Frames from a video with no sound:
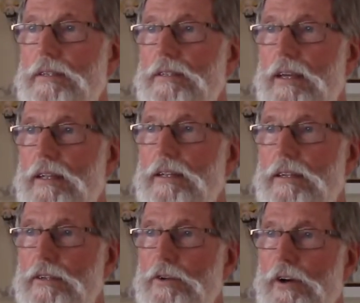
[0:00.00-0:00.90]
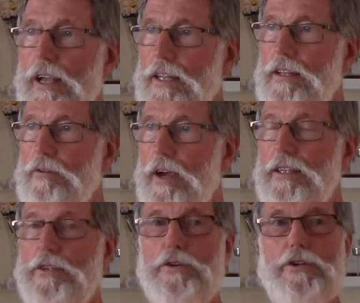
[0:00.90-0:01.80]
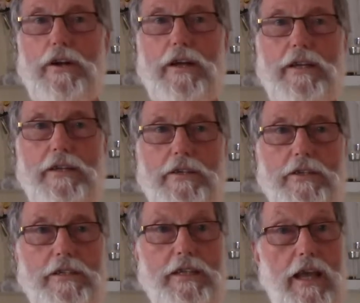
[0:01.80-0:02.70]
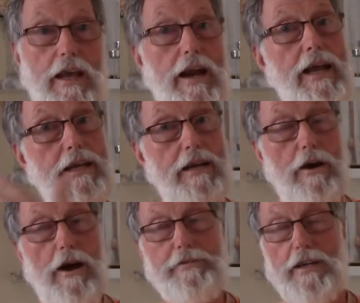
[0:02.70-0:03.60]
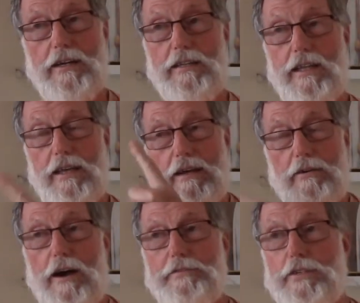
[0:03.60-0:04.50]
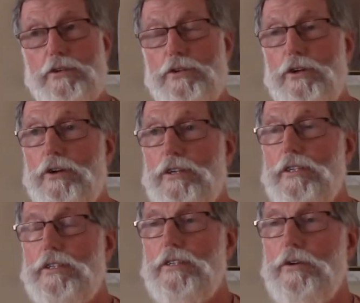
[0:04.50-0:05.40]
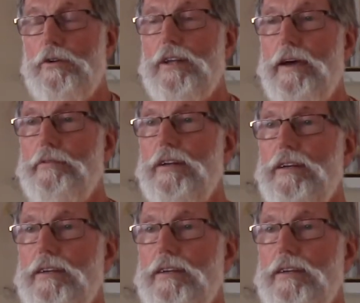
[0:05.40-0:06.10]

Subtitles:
then you'll get the right social conditions here and hereafter, and the hereafter social conditions are called heaven.